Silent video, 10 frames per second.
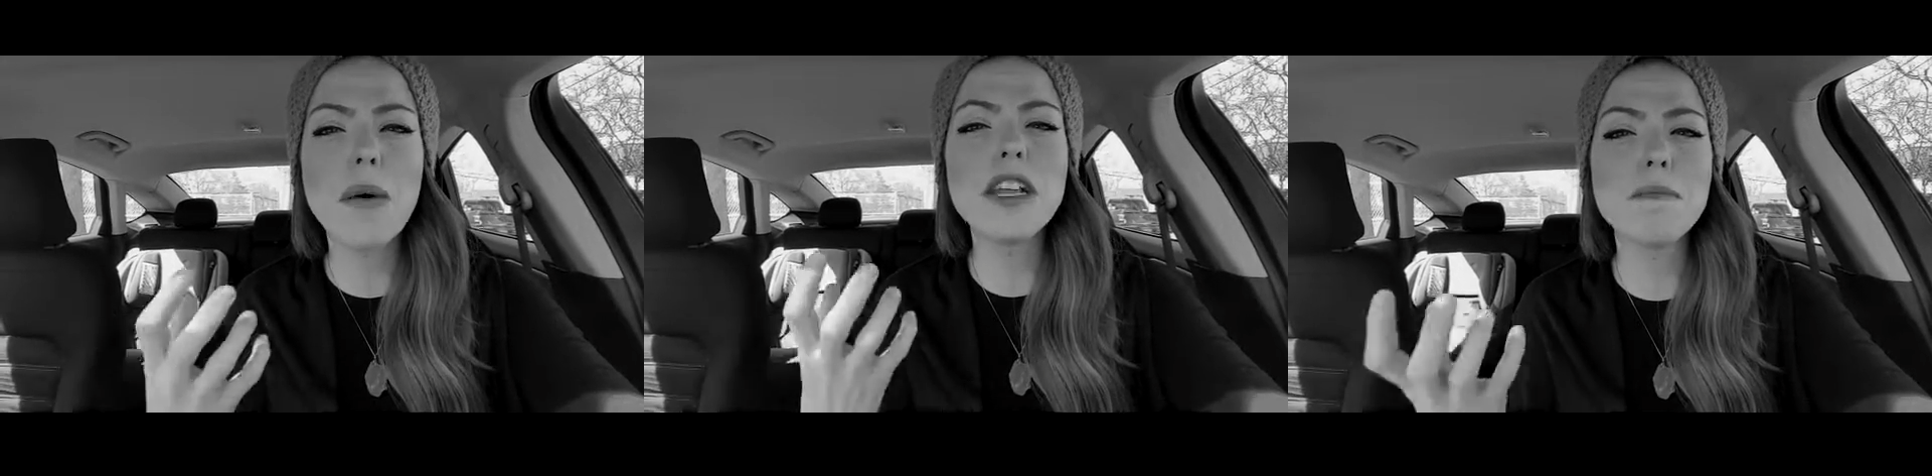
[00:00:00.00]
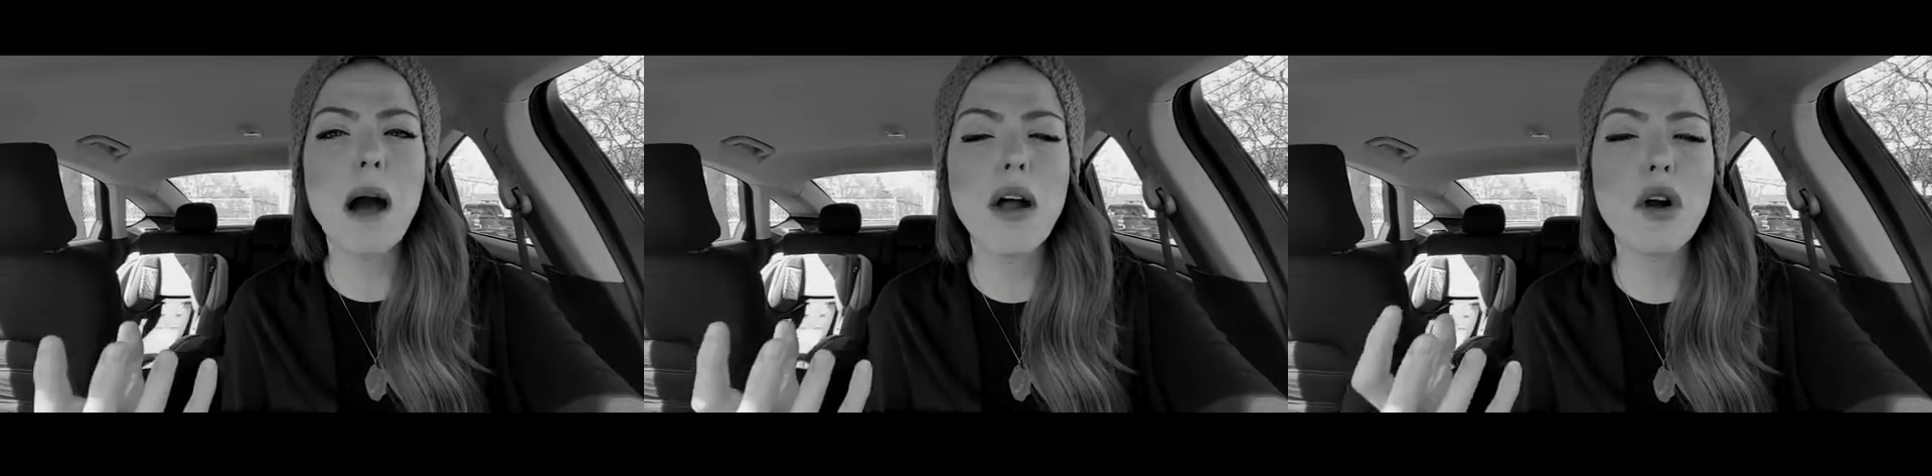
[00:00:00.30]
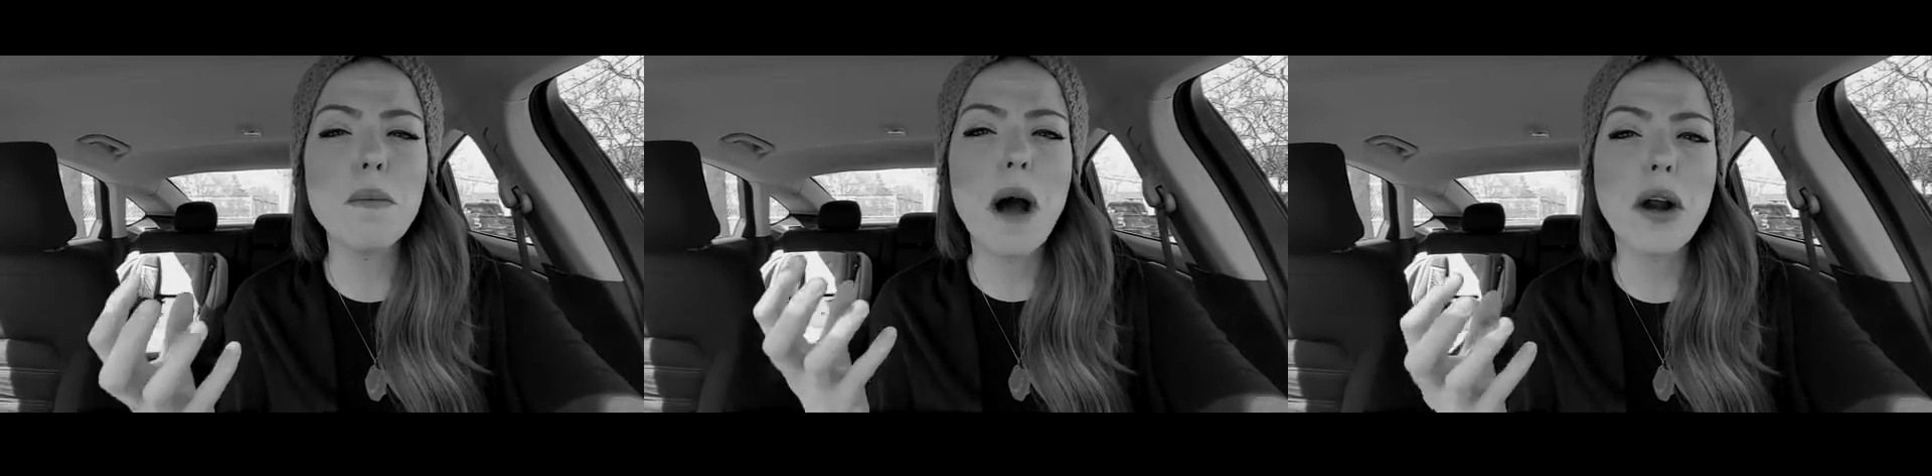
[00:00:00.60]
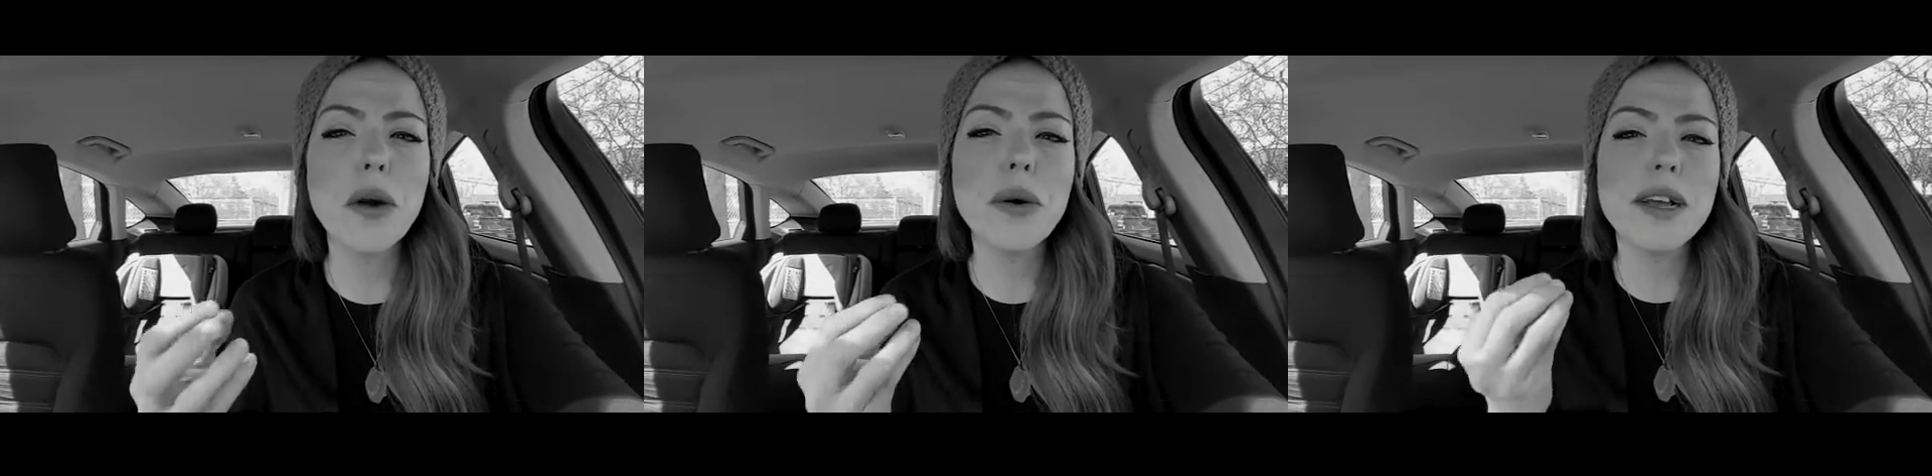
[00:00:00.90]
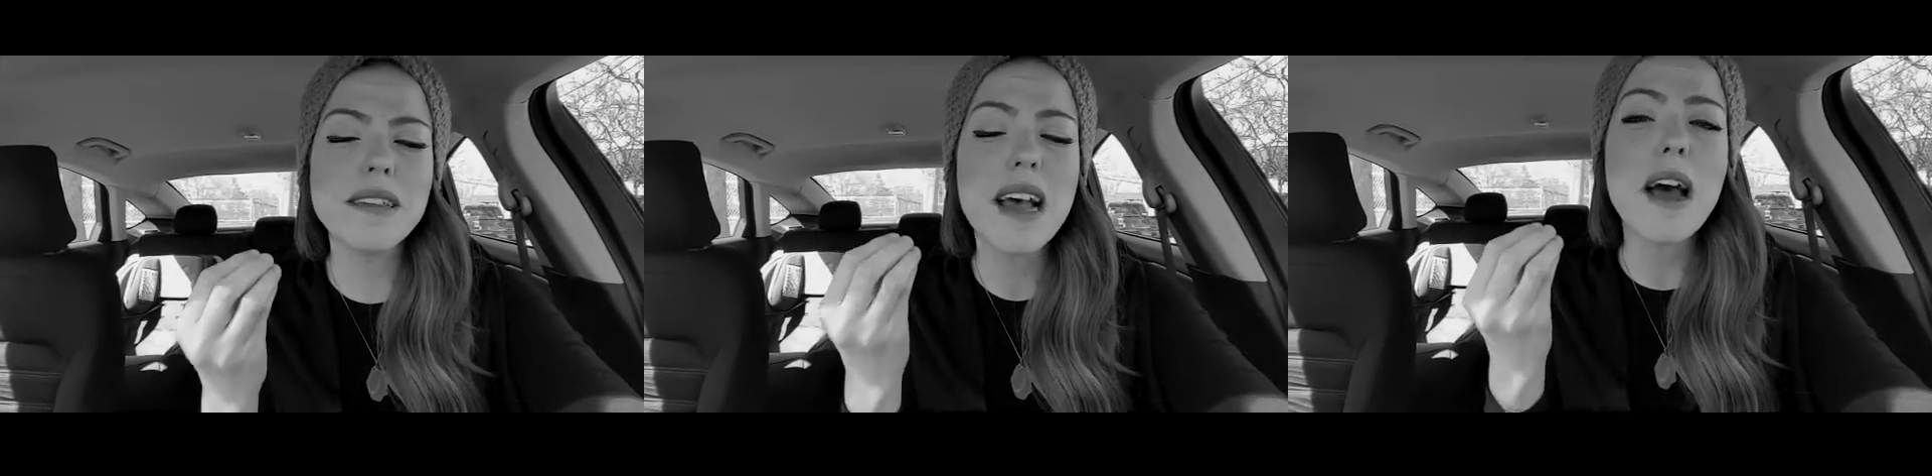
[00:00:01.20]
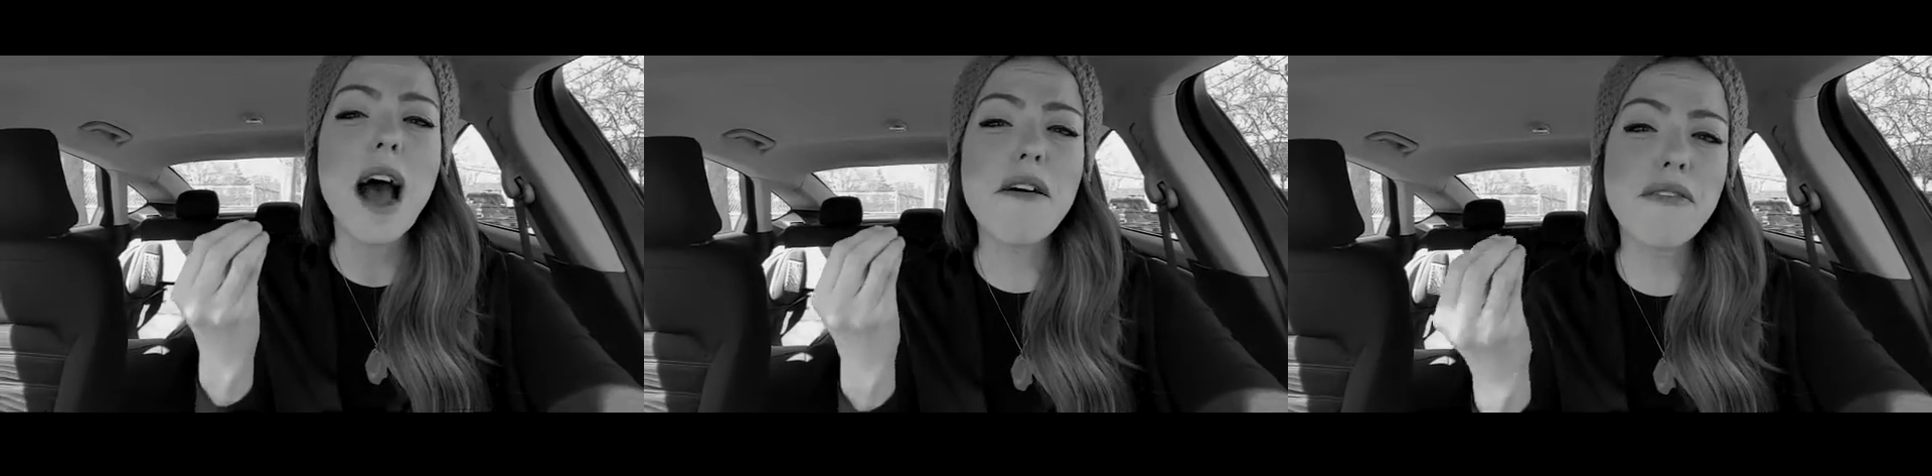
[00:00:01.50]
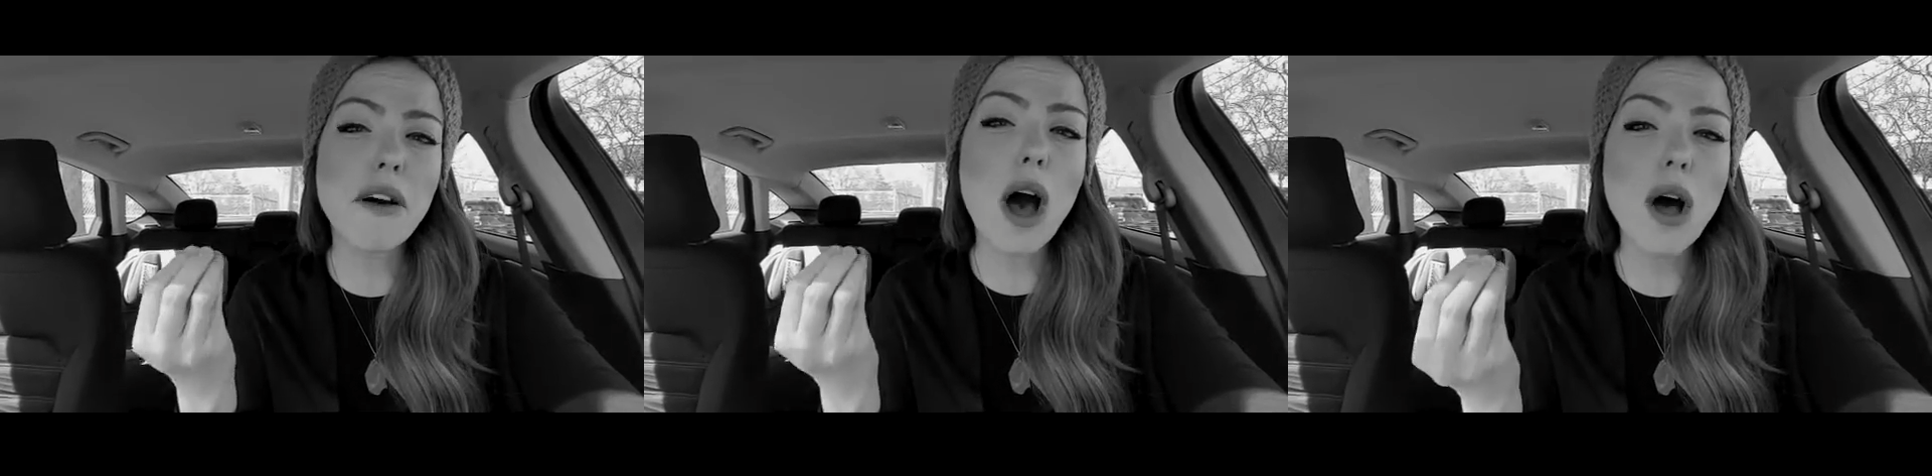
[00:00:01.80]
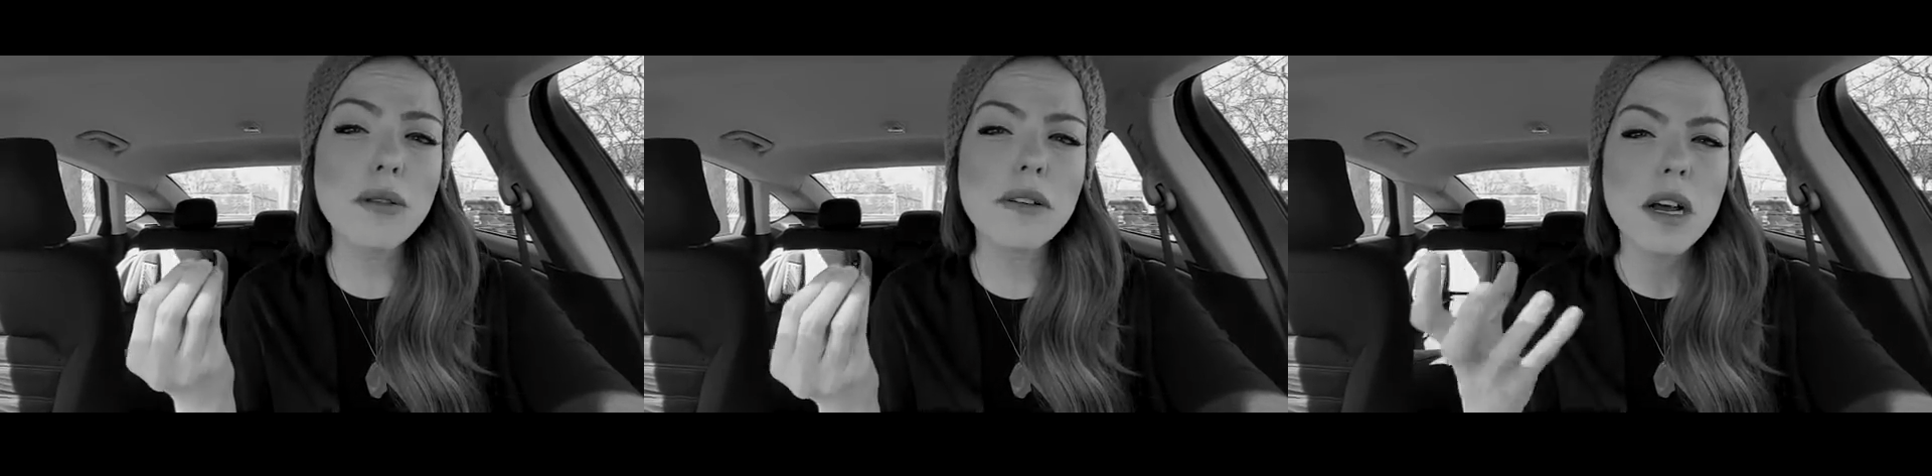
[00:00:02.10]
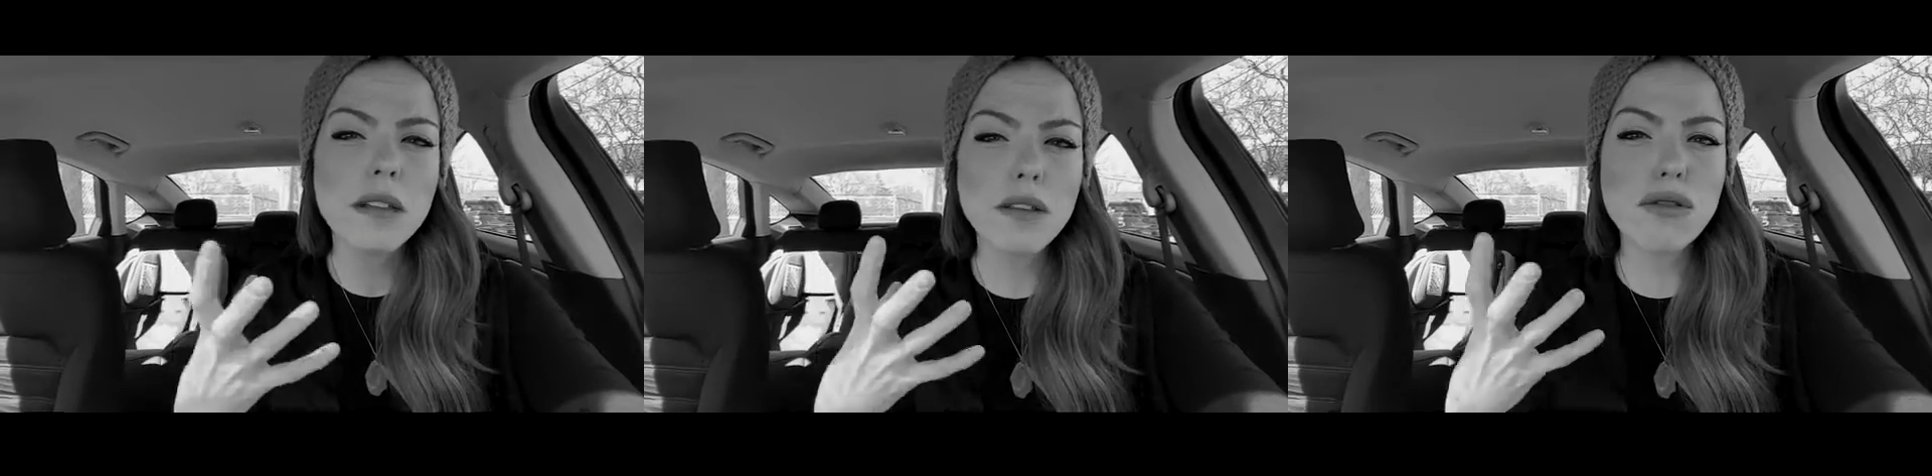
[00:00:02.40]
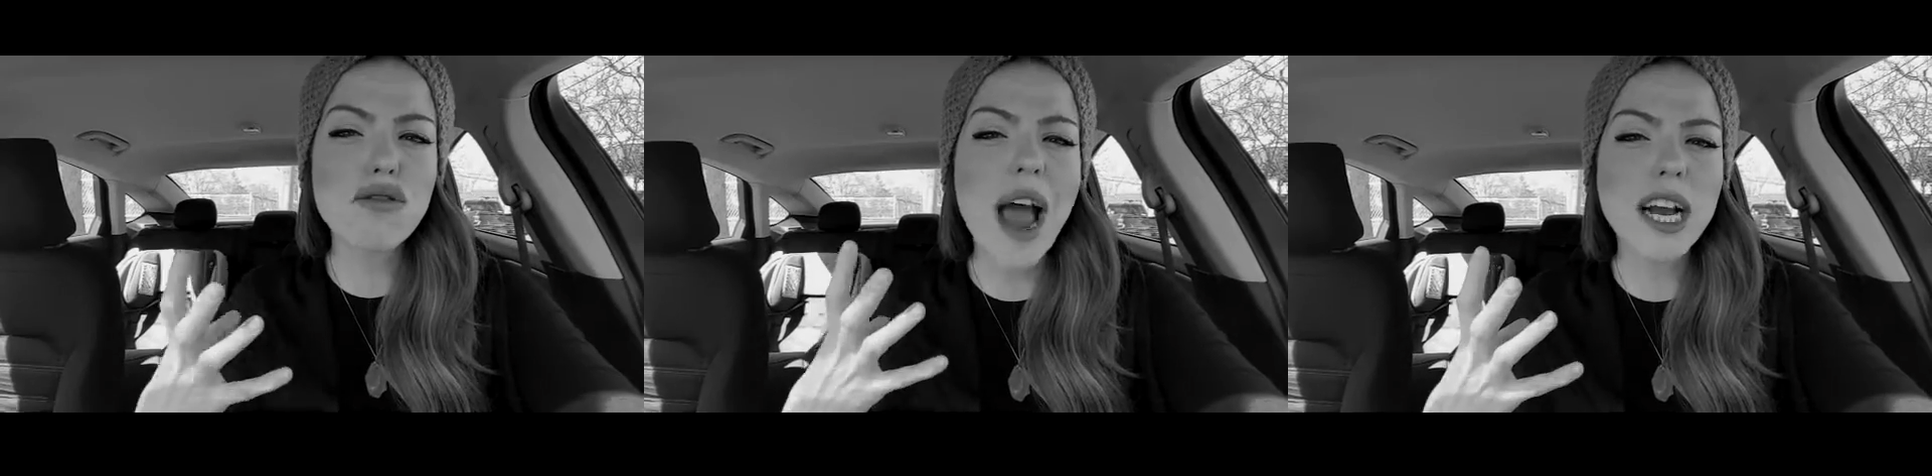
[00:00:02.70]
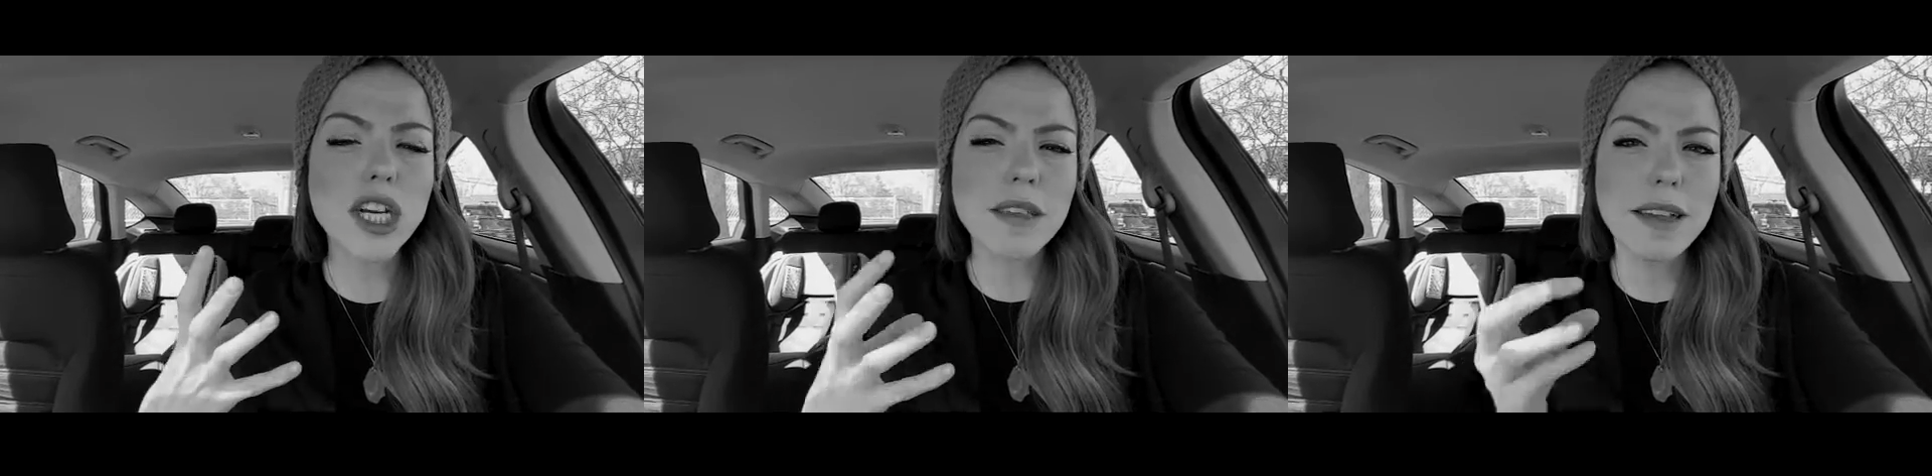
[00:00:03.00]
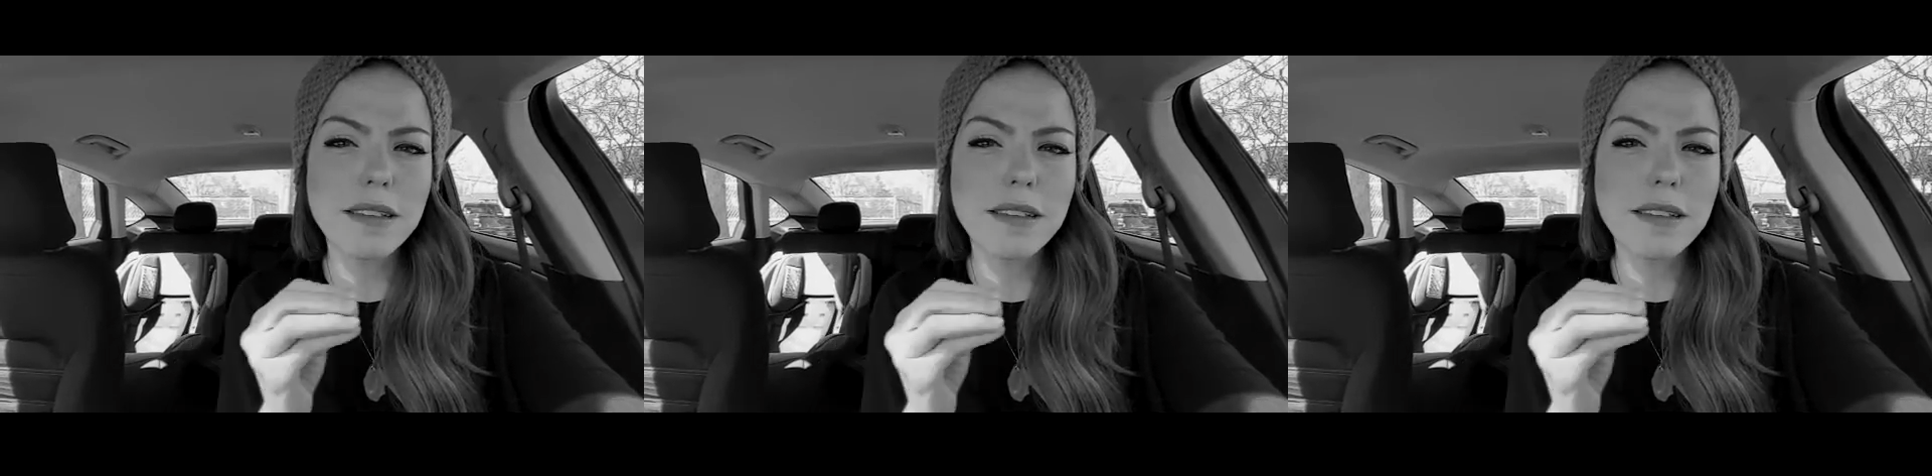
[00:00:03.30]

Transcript: What is paro? Paro is hafraot, distractions.